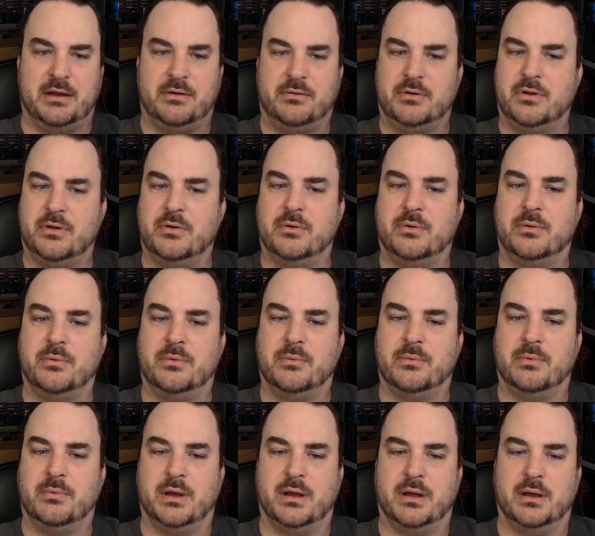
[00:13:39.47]
I don't
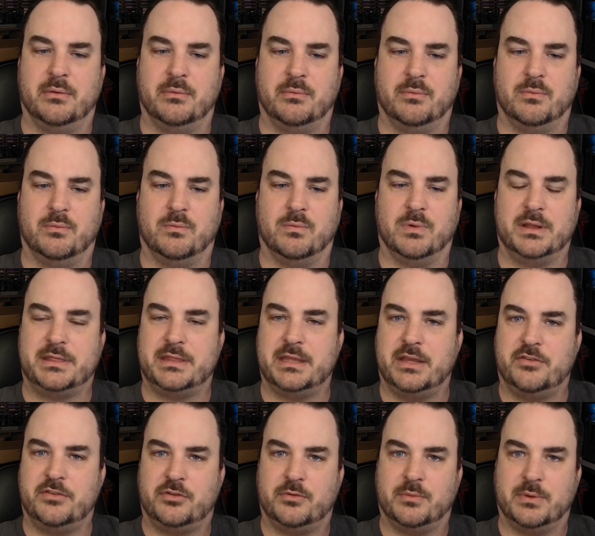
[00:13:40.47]
know what
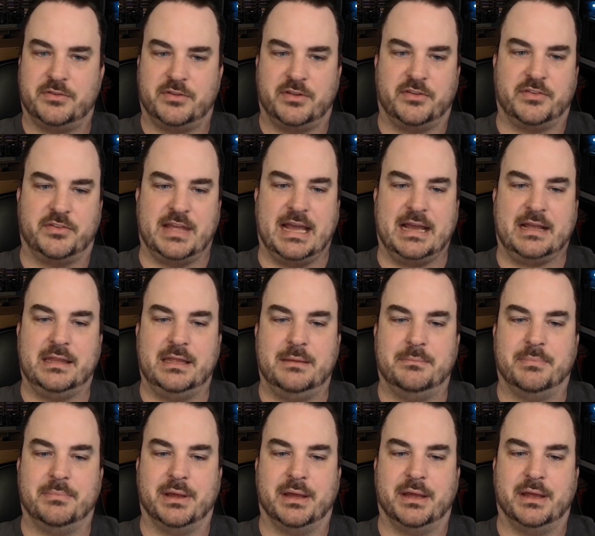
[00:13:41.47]
the issue was exactly,
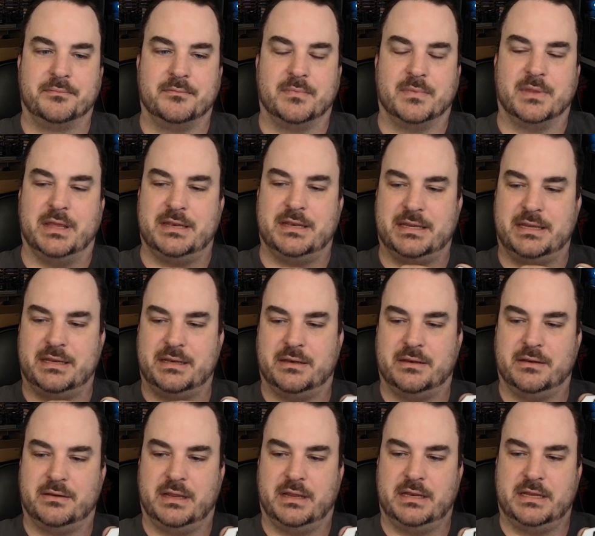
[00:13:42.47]
but it
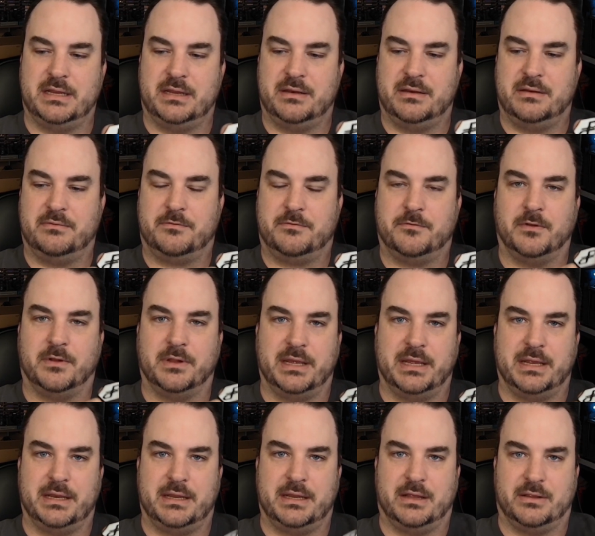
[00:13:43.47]
didn't
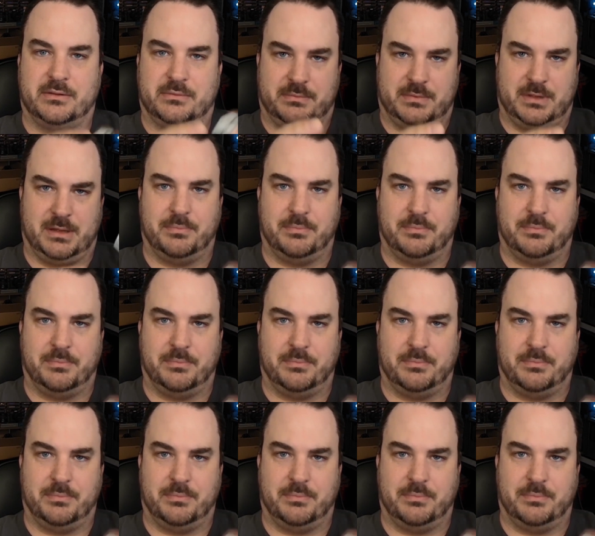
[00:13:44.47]
fully. I'll